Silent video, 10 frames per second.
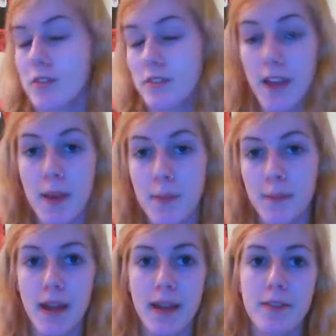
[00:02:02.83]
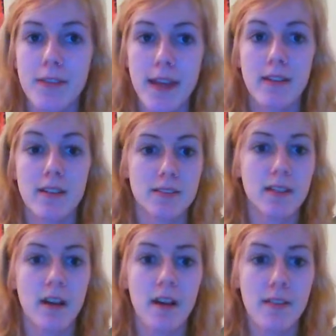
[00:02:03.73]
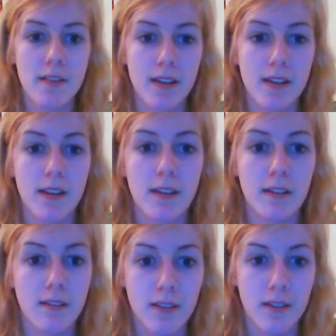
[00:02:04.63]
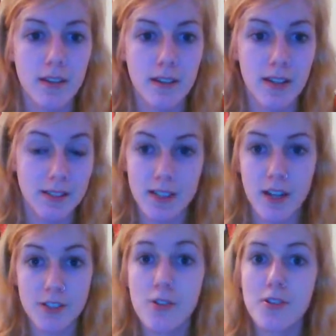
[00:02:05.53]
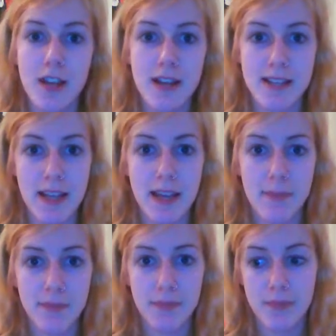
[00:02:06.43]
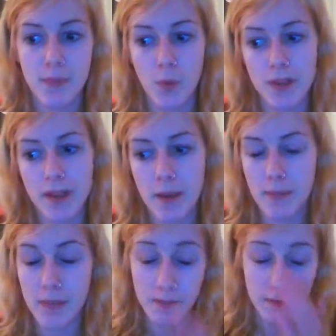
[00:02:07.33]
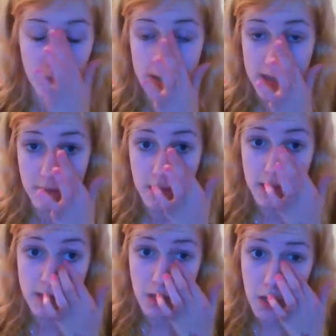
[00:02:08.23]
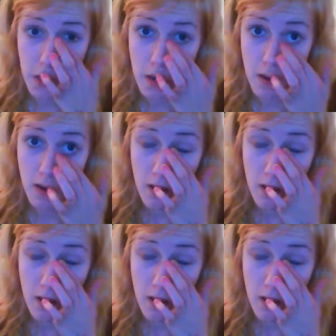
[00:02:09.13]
because of him, and then I'll start associating it with him even though I didn't mean to.